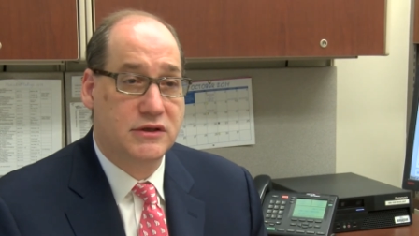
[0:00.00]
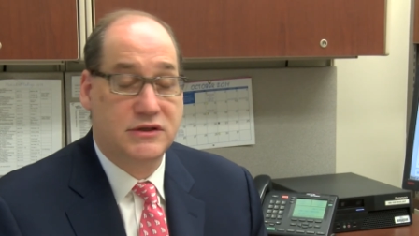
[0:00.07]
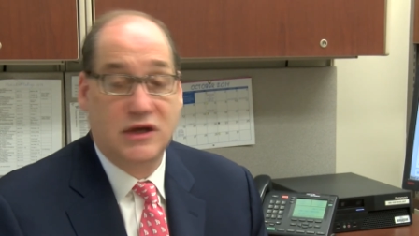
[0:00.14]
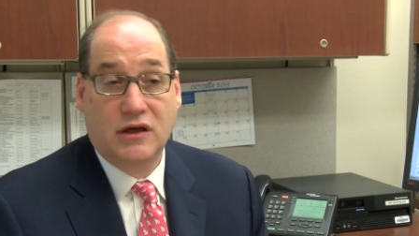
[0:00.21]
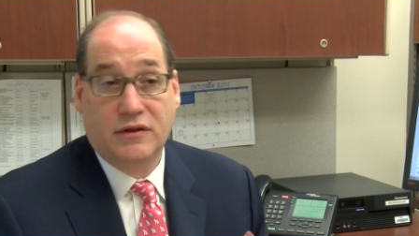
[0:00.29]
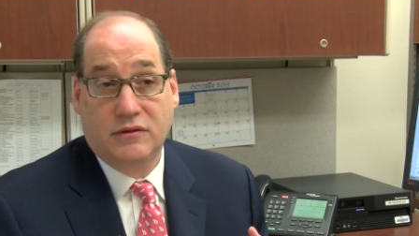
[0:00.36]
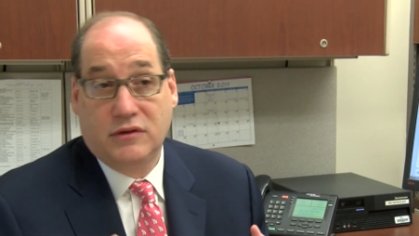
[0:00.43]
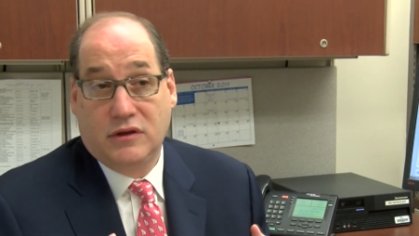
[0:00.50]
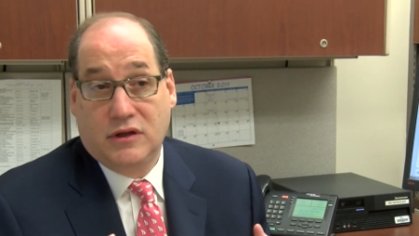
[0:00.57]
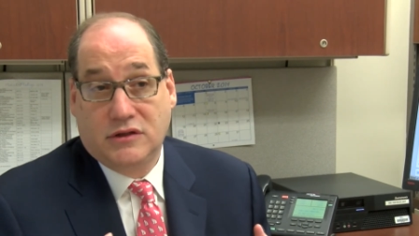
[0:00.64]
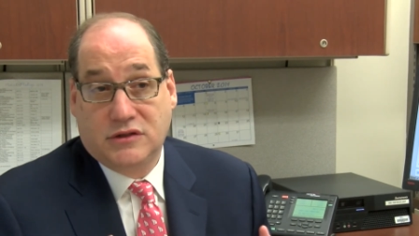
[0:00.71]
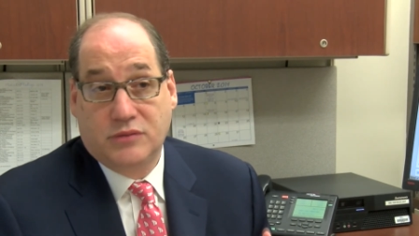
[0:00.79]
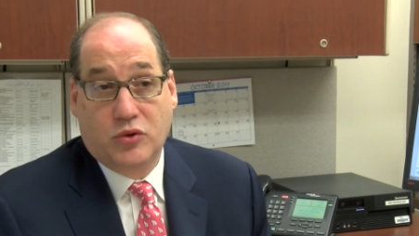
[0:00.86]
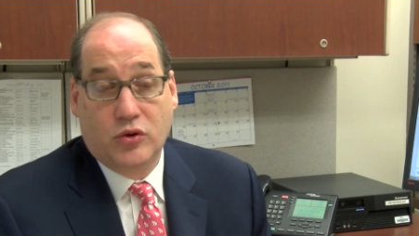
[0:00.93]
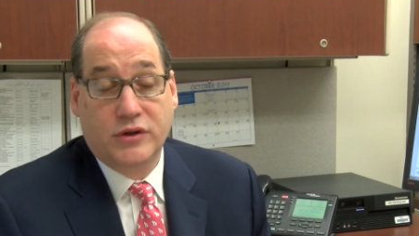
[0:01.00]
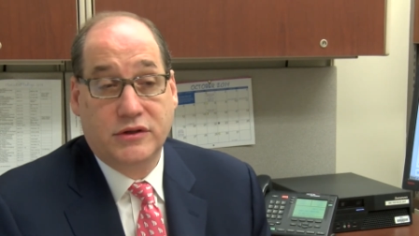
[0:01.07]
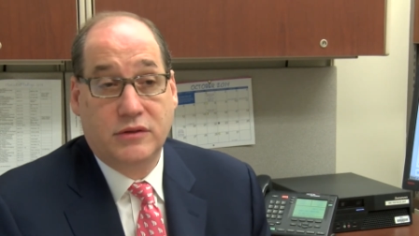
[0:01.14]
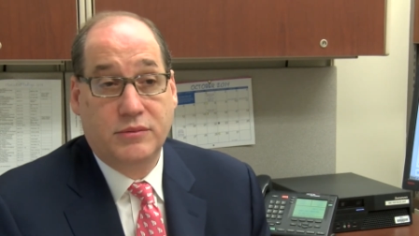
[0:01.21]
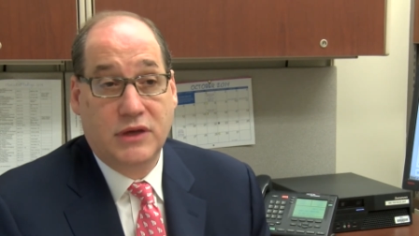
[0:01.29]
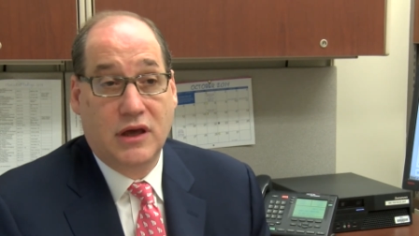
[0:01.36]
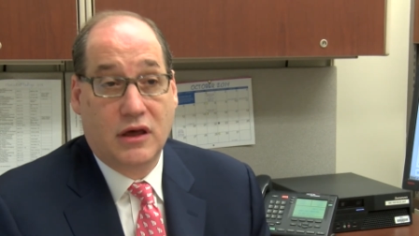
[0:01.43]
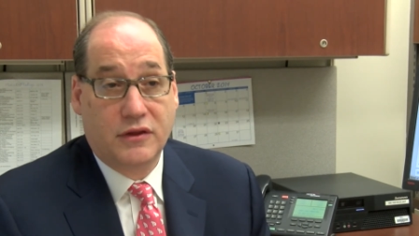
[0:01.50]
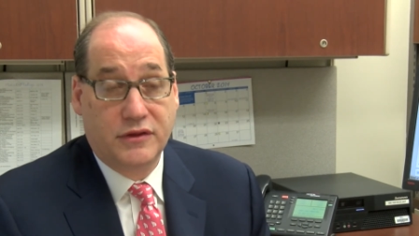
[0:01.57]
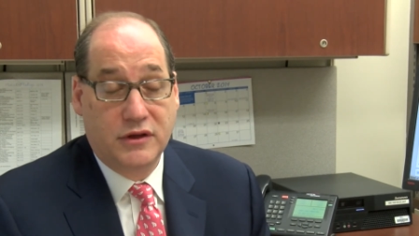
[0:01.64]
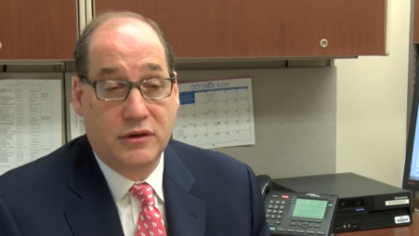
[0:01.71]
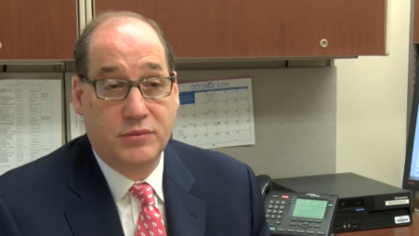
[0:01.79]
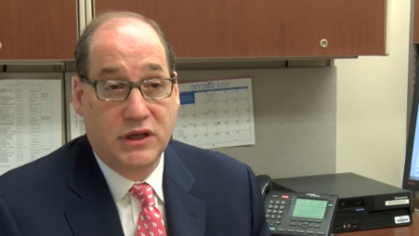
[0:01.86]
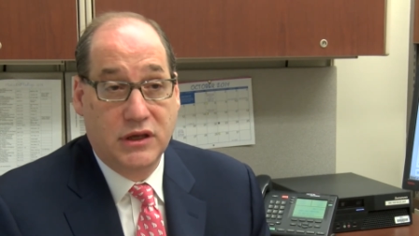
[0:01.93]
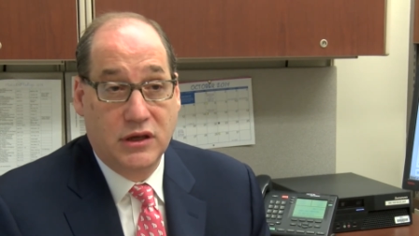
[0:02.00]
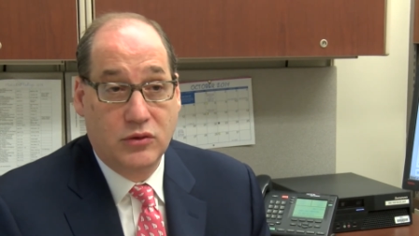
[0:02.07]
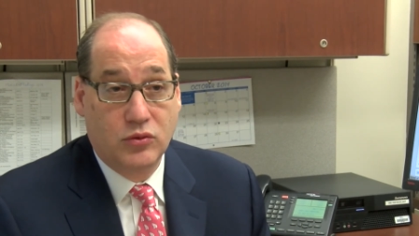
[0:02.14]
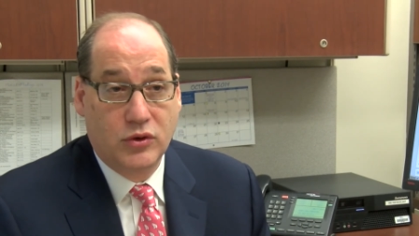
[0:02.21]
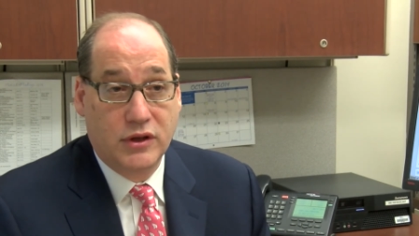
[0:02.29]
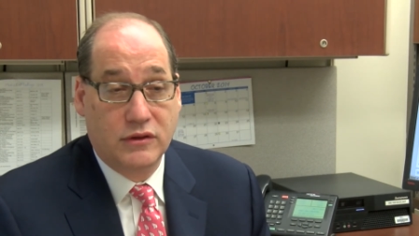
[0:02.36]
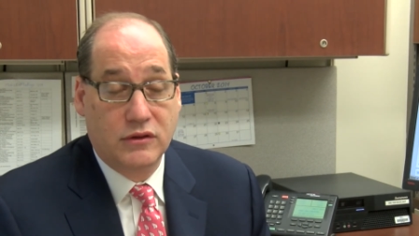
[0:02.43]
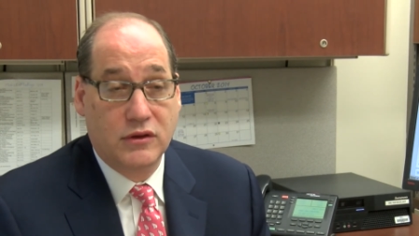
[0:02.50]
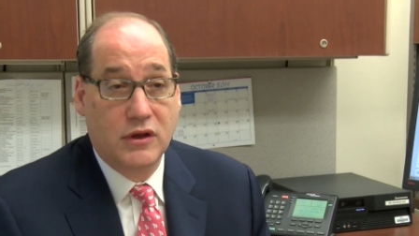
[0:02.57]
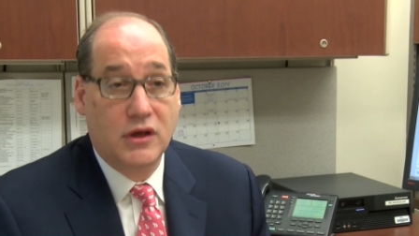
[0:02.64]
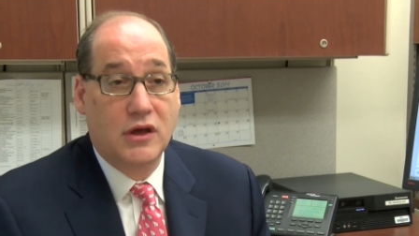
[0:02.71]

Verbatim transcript: It's, it's important to be healthy to begin with.